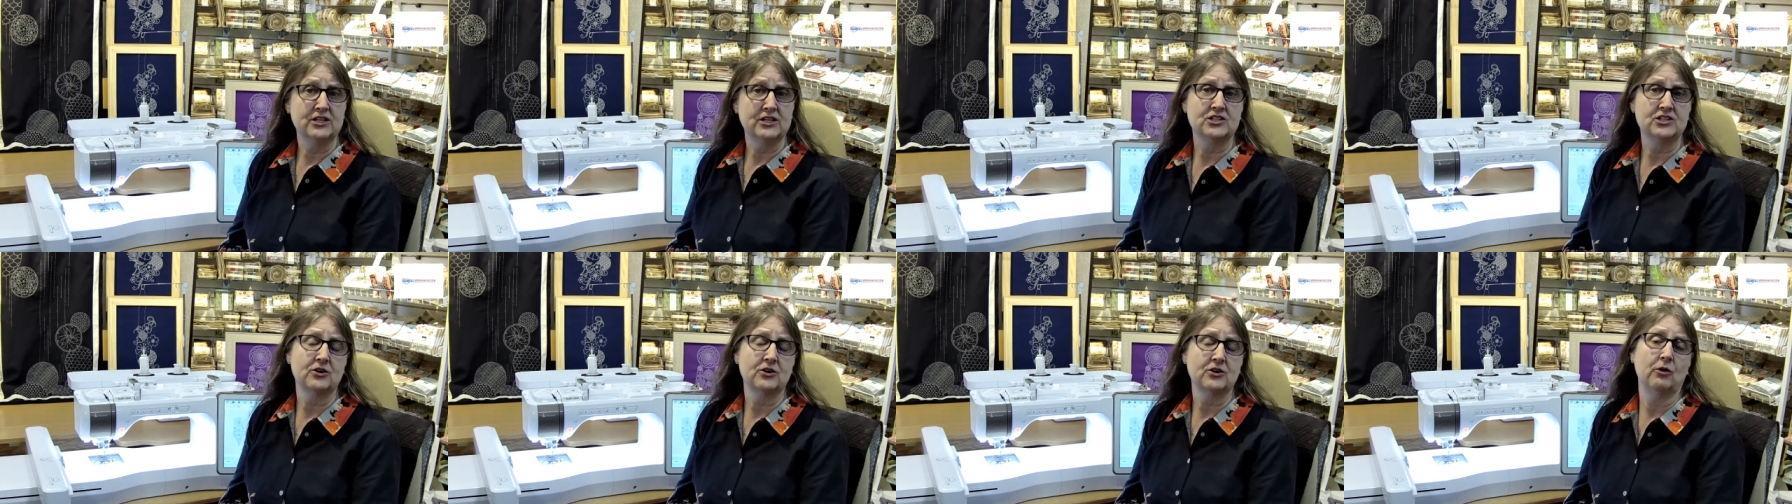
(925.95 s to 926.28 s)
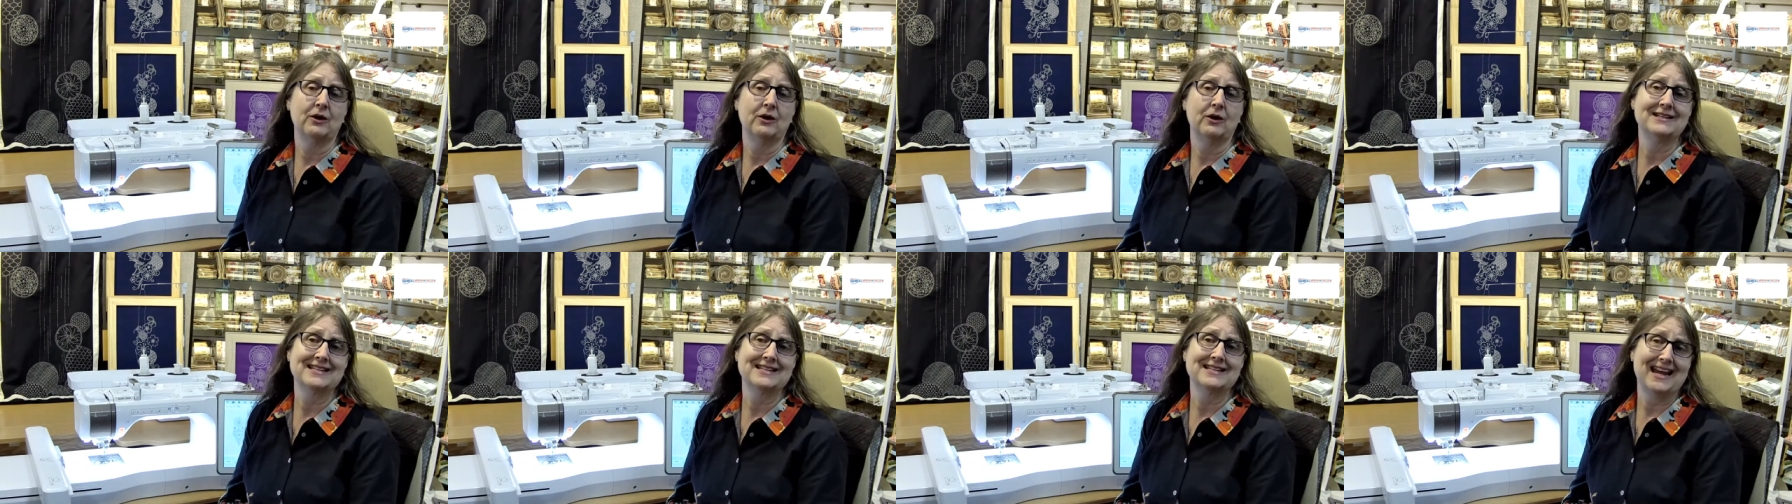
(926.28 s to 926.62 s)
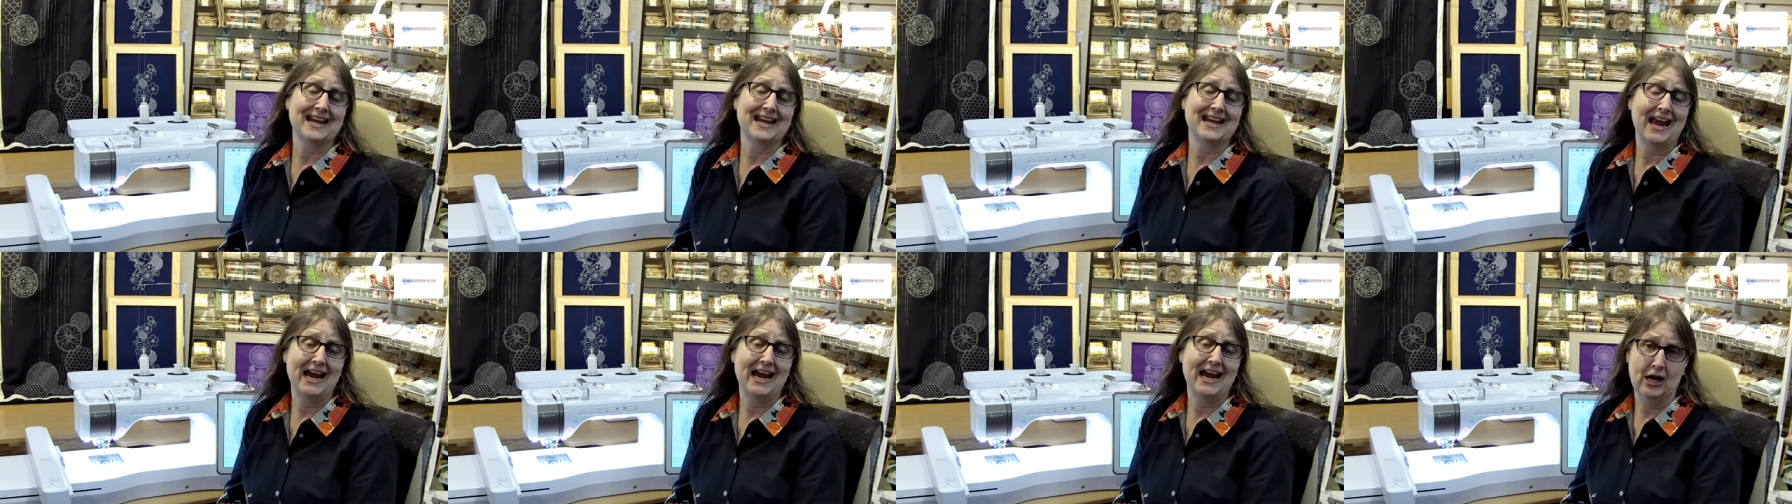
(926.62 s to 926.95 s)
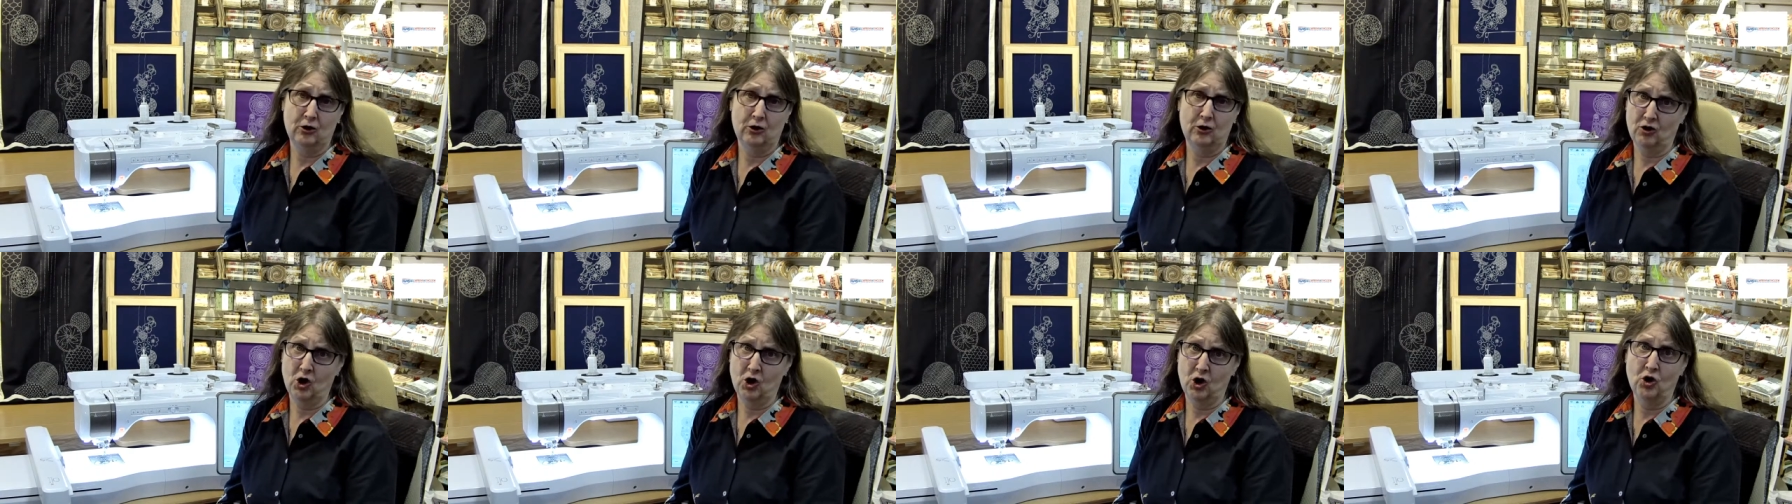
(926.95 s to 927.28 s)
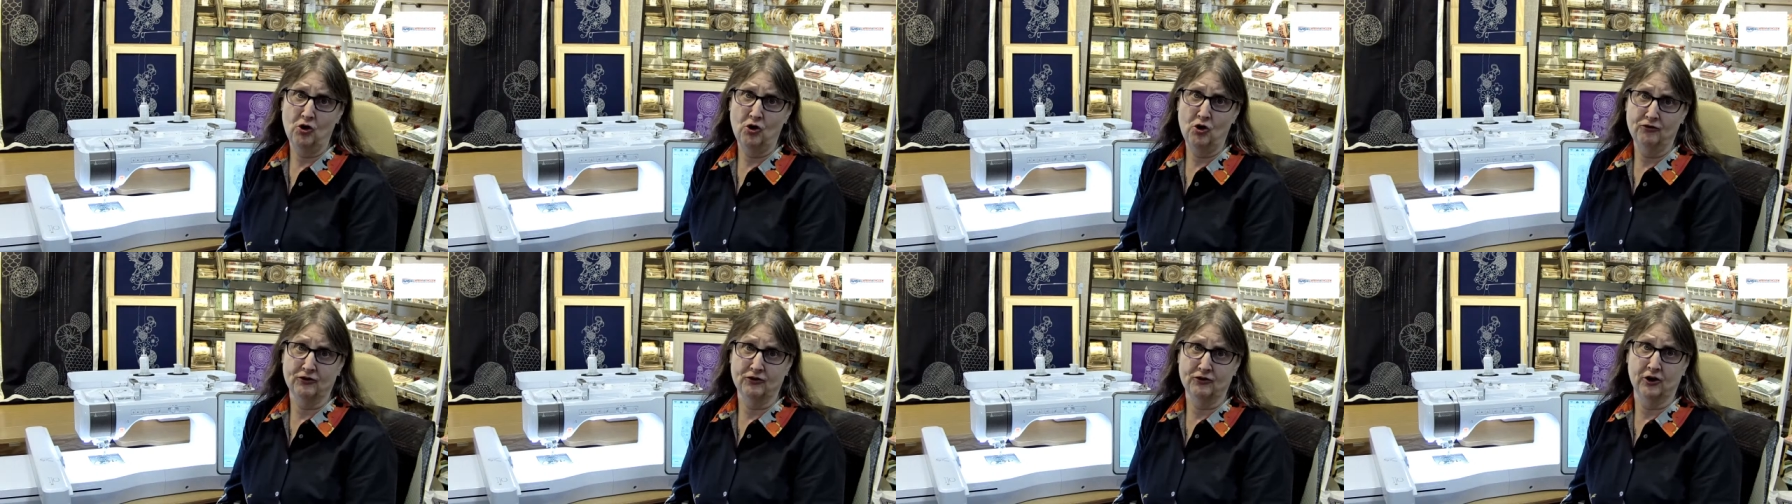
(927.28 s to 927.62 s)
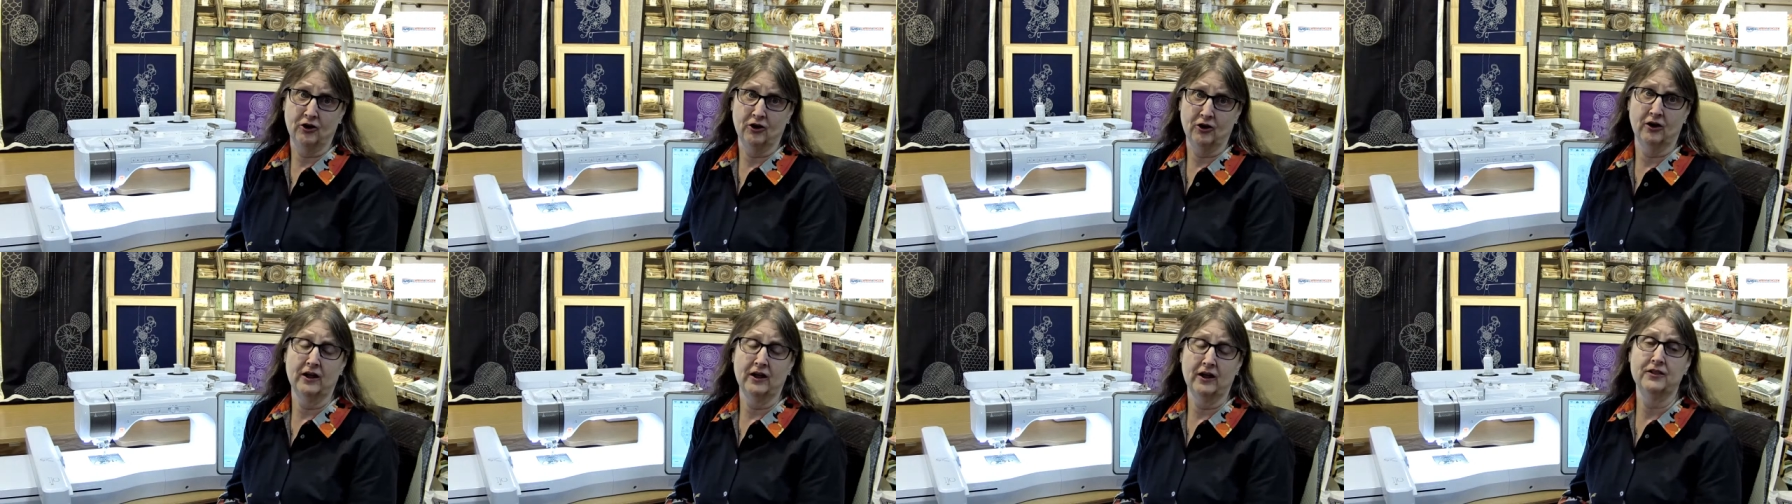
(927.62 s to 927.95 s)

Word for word: so it's a hair over